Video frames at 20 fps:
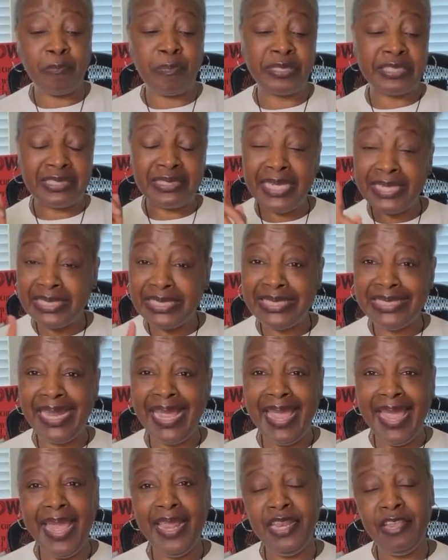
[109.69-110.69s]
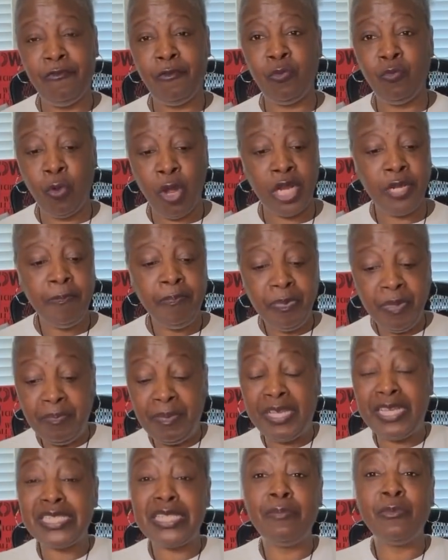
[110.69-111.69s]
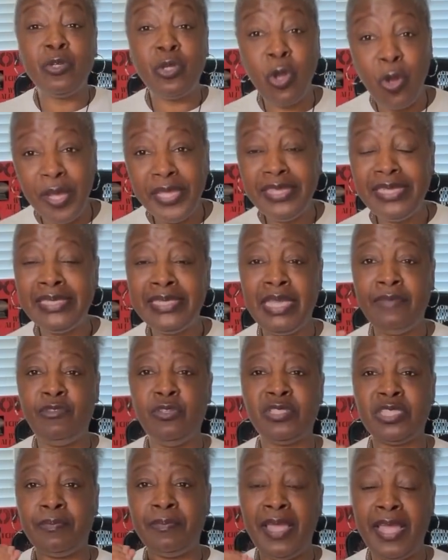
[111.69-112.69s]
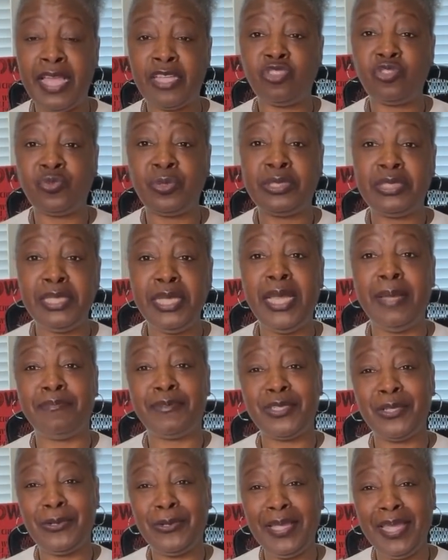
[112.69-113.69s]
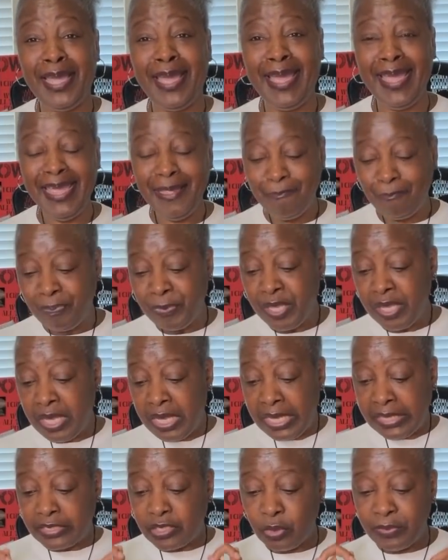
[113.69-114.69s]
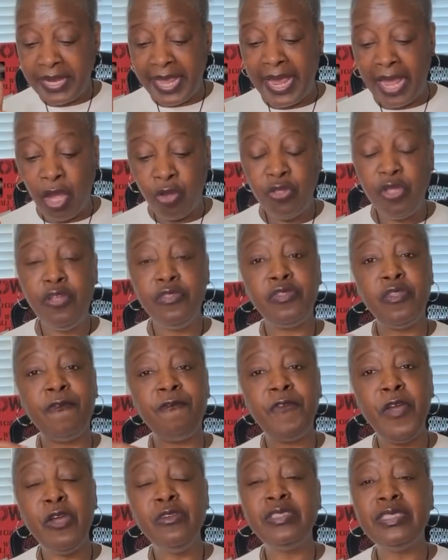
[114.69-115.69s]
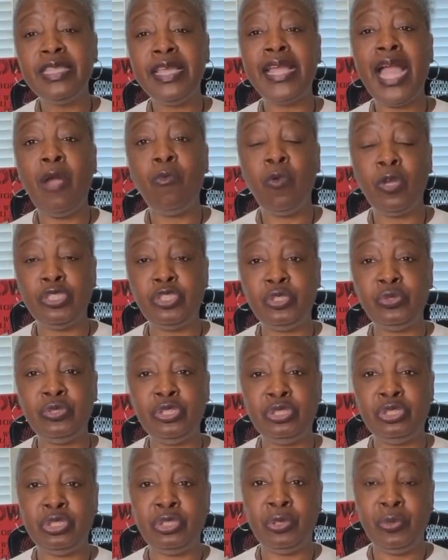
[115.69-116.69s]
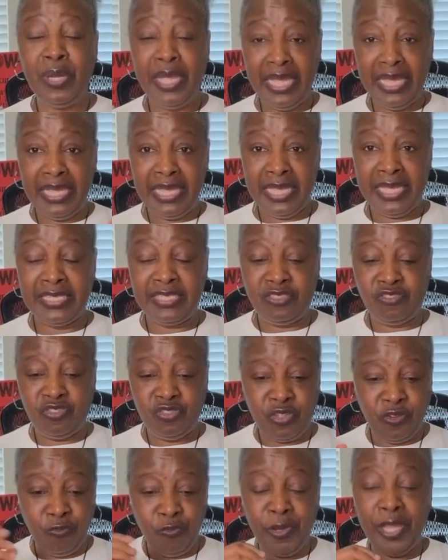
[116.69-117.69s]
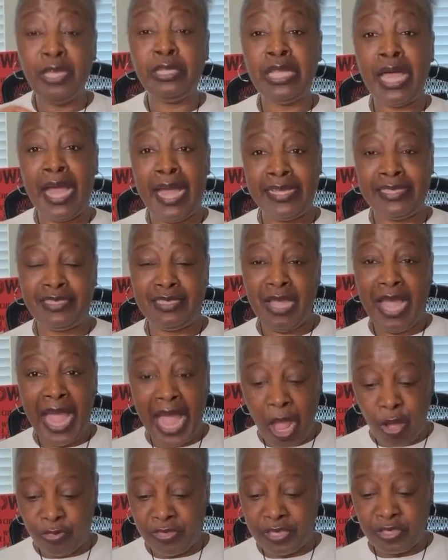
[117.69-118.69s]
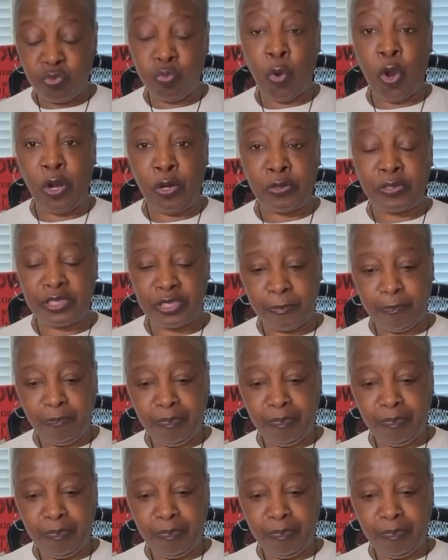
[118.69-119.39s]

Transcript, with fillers: But stick to the end, everyone, because I'm going to give you some extra tips, okay? So now, the first thing I want you to do is to realize how this works.